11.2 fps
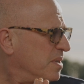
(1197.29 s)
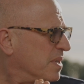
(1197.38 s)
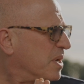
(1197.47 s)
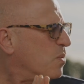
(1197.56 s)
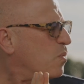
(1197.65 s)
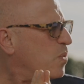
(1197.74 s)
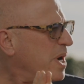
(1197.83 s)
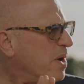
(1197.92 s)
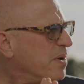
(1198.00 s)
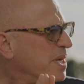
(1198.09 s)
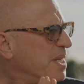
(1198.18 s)
Like,
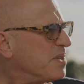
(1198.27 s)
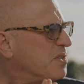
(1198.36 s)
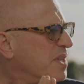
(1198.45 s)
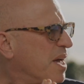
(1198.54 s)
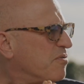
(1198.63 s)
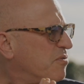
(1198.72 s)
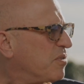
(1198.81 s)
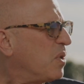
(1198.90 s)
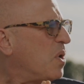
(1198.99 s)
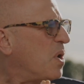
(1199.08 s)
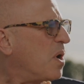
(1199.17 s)
where is that
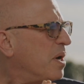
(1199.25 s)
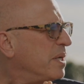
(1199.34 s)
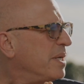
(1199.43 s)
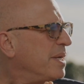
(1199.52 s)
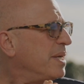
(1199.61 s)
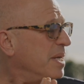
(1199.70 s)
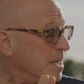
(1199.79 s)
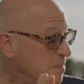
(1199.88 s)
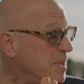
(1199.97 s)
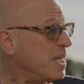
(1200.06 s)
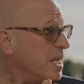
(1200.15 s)
flaw
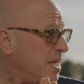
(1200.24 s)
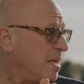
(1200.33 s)
in me?